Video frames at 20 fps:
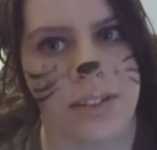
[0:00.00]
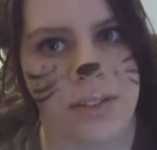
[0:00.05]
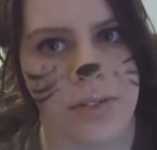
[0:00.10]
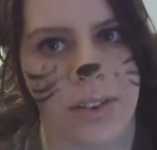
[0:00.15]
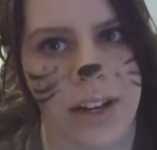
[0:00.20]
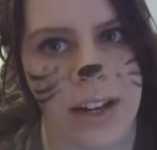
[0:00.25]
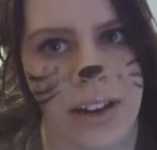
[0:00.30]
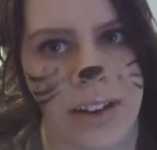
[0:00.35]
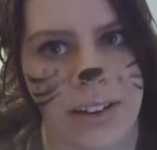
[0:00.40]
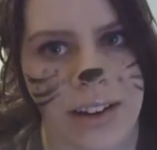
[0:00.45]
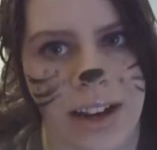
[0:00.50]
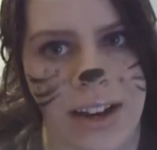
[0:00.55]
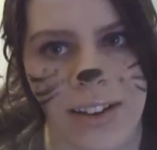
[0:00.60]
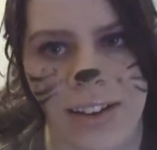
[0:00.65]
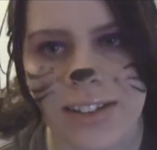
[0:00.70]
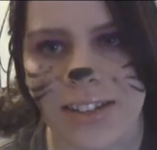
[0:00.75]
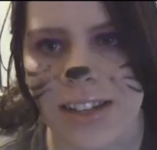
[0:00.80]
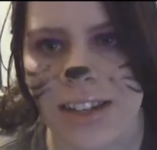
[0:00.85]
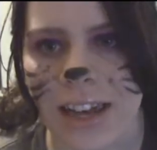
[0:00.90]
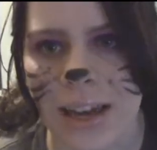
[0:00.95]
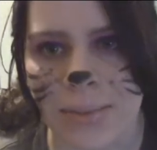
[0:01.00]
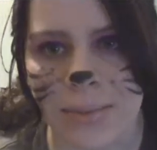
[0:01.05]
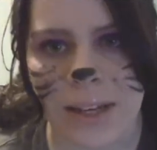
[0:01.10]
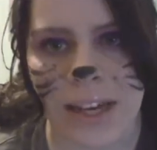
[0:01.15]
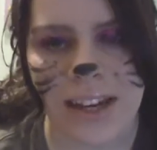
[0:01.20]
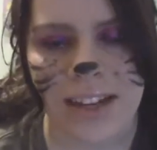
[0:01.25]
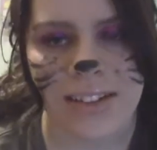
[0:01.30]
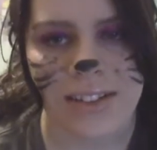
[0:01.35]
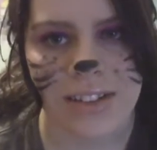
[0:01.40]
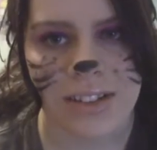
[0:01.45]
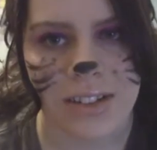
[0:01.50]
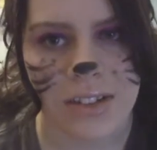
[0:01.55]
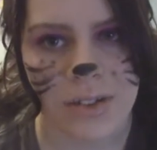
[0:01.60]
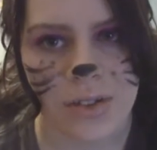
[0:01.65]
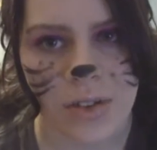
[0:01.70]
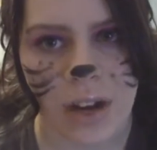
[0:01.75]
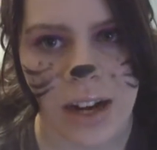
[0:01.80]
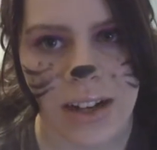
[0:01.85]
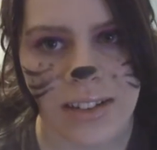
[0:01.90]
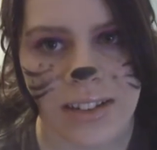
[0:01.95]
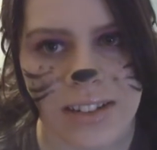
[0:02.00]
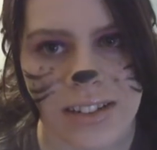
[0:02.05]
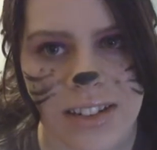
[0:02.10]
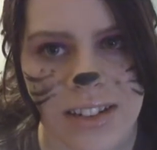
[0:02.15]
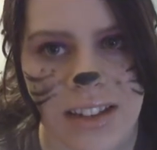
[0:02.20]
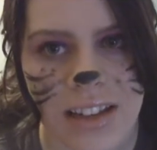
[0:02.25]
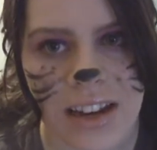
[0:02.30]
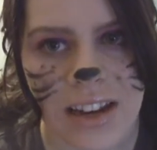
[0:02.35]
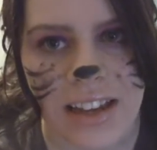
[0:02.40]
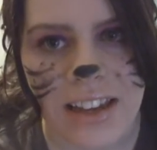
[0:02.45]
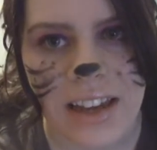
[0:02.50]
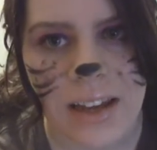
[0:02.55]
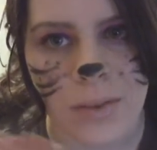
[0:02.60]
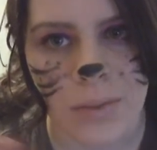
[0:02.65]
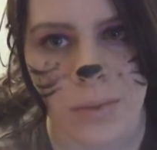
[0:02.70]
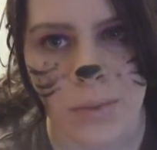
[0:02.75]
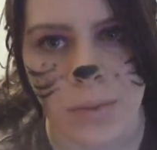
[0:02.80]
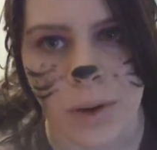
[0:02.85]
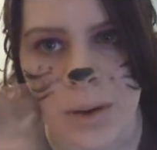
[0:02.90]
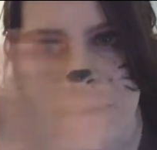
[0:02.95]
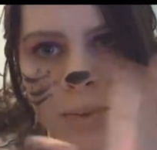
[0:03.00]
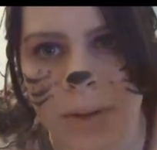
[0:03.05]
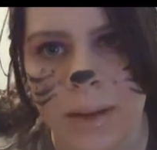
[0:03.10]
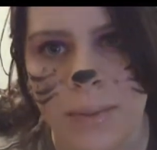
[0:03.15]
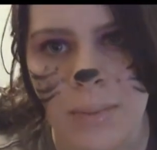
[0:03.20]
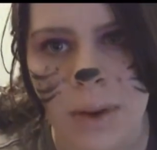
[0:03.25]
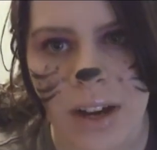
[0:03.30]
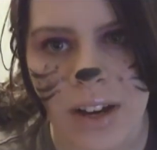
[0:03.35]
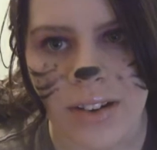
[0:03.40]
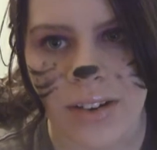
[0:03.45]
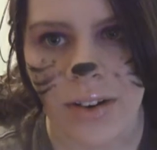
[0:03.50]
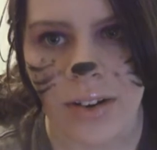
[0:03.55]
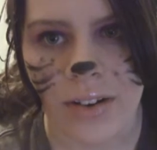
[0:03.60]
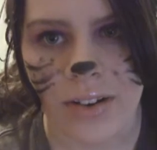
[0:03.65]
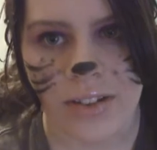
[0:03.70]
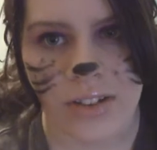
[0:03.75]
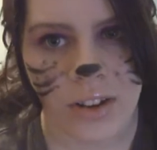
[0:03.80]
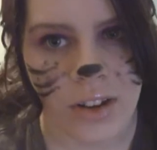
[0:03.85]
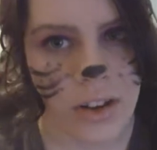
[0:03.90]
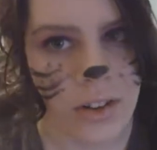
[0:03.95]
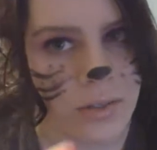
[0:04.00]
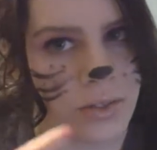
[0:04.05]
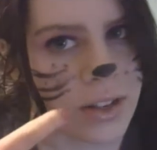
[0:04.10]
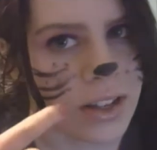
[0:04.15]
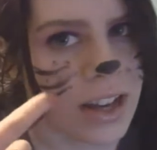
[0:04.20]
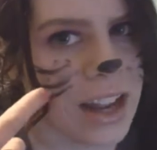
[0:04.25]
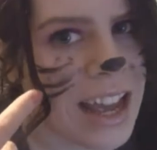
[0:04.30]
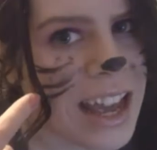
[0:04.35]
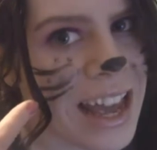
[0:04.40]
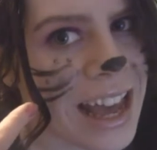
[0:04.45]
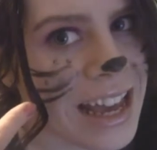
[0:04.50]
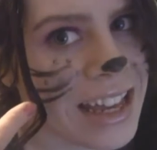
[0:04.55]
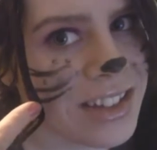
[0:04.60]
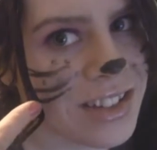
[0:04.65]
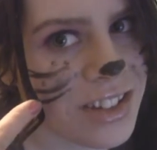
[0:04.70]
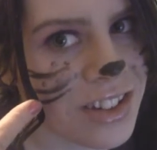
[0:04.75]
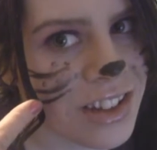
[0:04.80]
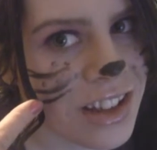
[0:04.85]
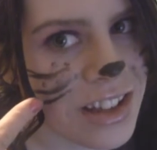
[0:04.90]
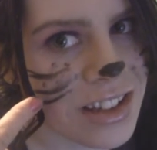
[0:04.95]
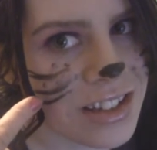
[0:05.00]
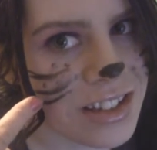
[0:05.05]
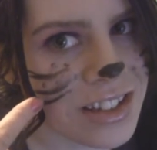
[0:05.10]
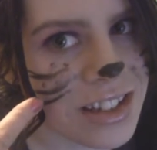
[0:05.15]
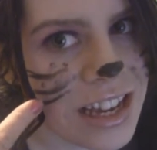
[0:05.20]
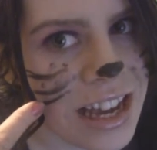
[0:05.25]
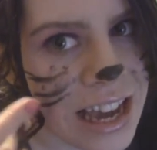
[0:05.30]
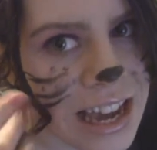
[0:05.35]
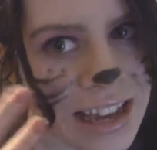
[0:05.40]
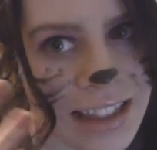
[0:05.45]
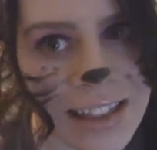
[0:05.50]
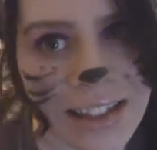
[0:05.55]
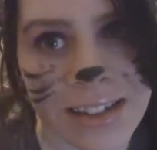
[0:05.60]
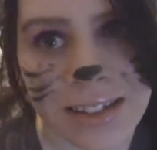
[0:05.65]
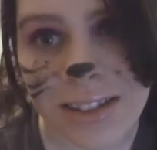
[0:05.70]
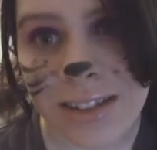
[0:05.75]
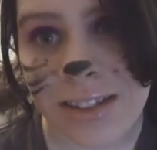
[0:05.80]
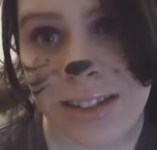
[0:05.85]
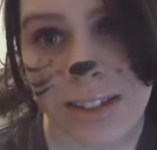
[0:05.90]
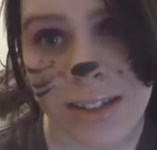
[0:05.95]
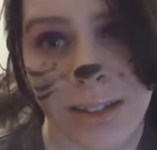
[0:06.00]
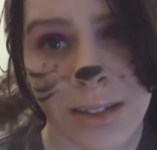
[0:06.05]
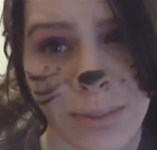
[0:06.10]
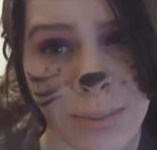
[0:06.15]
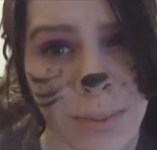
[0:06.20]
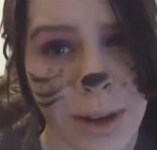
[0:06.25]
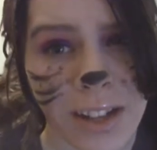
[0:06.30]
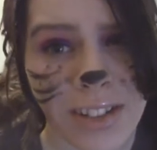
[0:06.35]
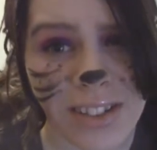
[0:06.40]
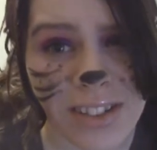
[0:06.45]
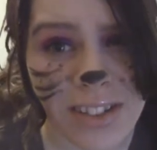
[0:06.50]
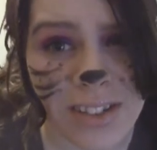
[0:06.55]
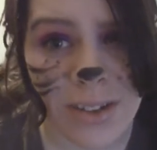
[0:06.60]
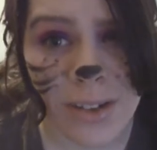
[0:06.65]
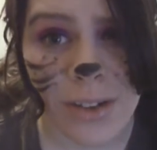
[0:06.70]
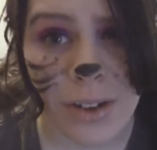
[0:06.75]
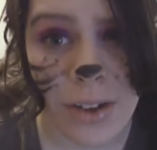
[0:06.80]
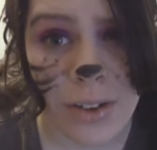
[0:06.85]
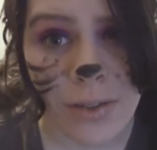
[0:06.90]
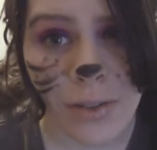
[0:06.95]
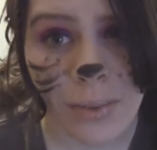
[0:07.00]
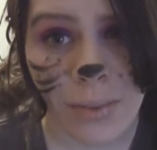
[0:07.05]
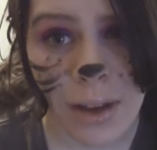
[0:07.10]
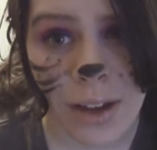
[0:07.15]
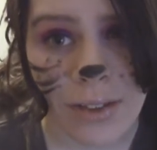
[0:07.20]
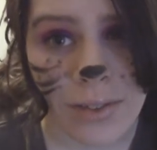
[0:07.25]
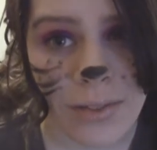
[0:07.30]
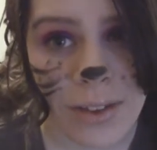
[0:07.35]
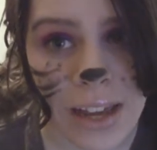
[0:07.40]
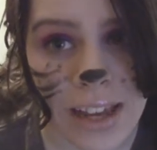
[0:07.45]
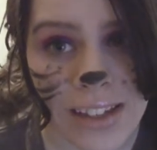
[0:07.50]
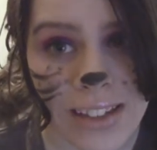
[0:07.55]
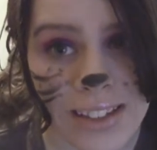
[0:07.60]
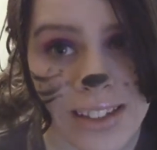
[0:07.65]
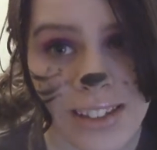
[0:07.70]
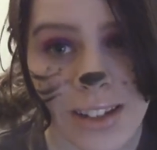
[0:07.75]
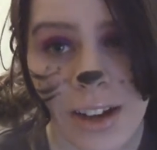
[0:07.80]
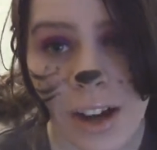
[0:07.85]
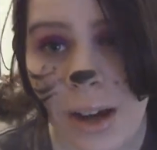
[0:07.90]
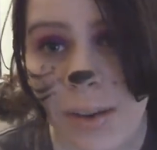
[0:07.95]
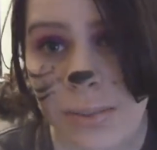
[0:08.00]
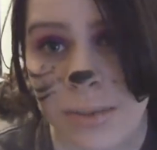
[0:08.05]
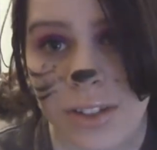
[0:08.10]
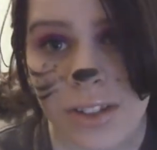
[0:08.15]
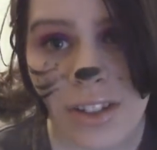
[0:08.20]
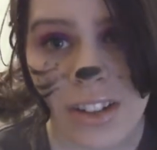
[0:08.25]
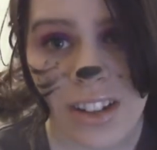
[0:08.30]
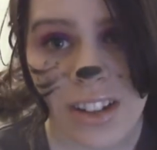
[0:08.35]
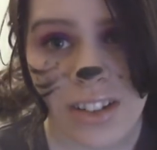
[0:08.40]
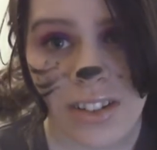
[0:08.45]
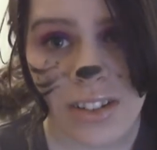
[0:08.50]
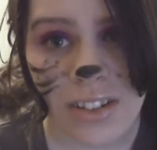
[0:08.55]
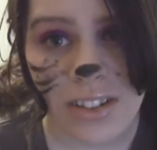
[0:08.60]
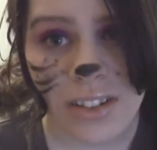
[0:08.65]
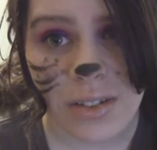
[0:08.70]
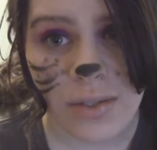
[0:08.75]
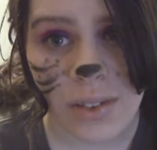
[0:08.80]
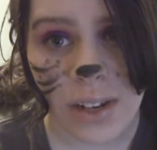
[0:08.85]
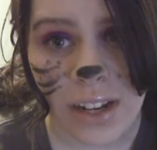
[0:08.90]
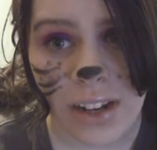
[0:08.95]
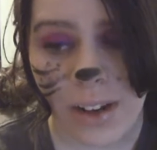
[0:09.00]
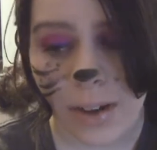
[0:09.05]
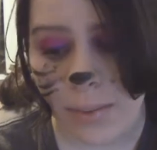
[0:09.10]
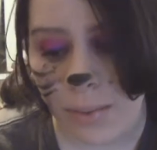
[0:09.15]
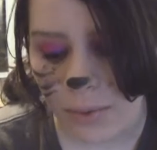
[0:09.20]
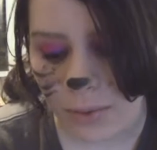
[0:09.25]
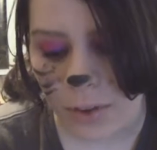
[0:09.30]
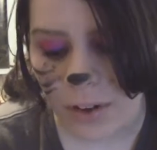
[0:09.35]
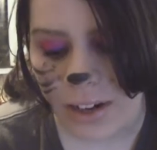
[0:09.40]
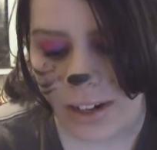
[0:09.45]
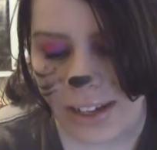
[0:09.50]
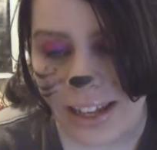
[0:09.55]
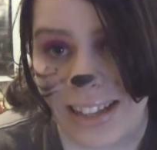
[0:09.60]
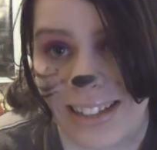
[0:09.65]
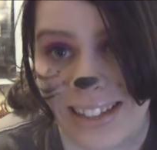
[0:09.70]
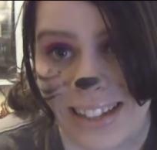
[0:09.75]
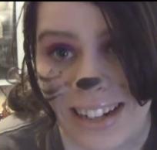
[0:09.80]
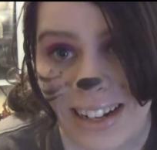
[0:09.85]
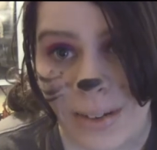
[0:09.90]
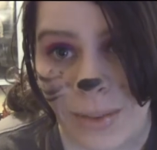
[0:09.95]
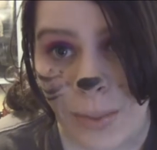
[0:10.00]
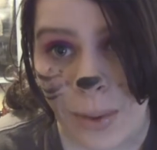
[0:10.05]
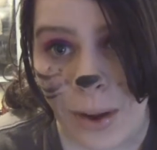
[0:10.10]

this video now because I kept getting distracted and then I kept rubbing my nose off, and as you can see there's just smudges all over my face, so I'm just gonna do this video before it gets any